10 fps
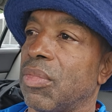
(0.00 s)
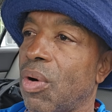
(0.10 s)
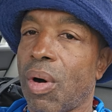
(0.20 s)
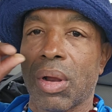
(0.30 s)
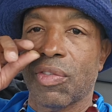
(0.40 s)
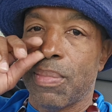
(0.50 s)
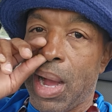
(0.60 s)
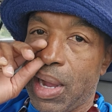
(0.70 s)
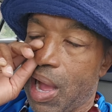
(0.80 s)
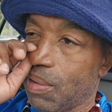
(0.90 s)
all of
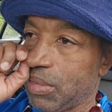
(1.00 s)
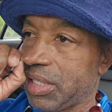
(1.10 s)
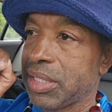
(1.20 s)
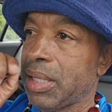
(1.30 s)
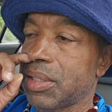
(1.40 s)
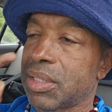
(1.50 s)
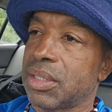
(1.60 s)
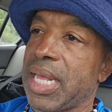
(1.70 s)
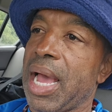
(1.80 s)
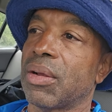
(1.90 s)
my common sense,
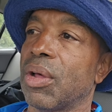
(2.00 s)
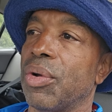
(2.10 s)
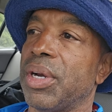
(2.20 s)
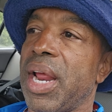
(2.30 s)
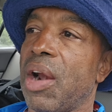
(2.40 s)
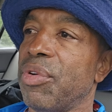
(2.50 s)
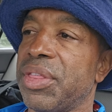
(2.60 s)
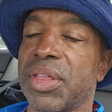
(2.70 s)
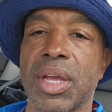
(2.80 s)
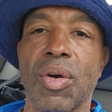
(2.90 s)
downloading
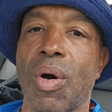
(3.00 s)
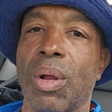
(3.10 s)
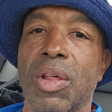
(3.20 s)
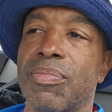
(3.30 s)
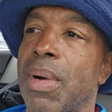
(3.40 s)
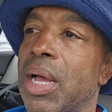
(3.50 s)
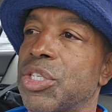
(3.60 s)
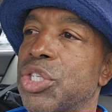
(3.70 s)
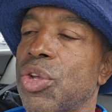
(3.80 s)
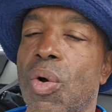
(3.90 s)
everything, all of my
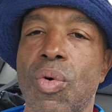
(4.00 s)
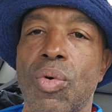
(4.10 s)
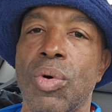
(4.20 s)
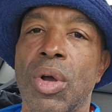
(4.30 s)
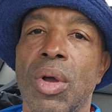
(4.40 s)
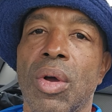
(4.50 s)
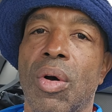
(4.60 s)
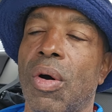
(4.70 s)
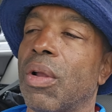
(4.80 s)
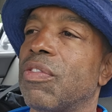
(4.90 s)
soul,
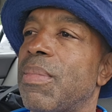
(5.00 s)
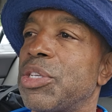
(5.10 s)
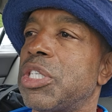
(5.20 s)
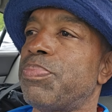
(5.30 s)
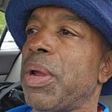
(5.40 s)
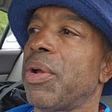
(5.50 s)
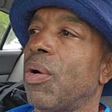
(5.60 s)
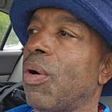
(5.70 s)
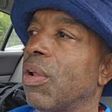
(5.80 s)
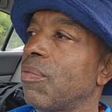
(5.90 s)
all of my spirit,
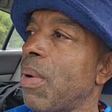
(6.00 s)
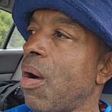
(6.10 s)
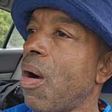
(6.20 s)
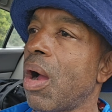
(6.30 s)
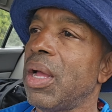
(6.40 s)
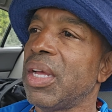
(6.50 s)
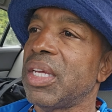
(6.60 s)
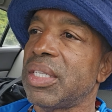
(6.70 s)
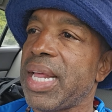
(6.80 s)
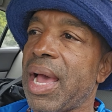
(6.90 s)
all of my heart,
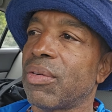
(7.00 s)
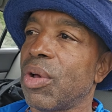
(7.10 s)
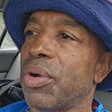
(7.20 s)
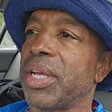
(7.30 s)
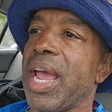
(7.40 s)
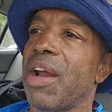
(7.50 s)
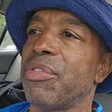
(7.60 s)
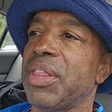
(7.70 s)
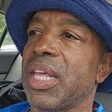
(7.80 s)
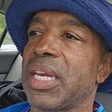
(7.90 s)
downloading
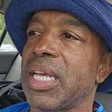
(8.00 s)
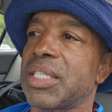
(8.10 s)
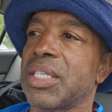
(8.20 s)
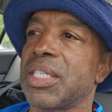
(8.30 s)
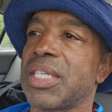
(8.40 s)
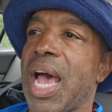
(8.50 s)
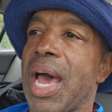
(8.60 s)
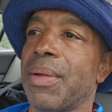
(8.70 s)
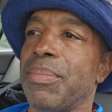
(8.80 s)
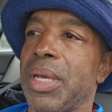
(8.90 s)
everything that's
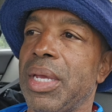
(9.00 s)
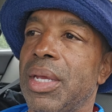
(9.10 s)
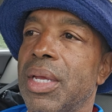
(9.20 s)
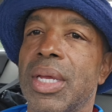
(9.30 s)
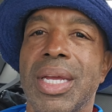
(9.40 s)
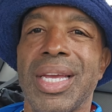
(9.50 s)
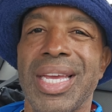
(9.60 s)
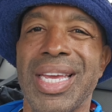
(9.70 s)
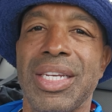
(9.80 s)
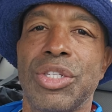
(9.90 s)
inside of me
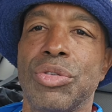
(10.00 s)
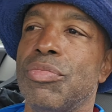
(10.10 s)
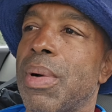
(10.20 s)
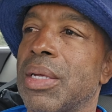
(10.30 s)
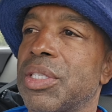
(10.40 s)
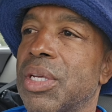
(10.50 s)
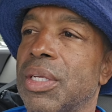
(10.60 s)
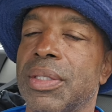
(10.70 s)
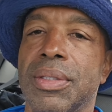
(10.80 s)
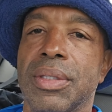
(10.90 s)
into my
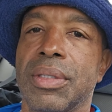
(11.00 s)
son.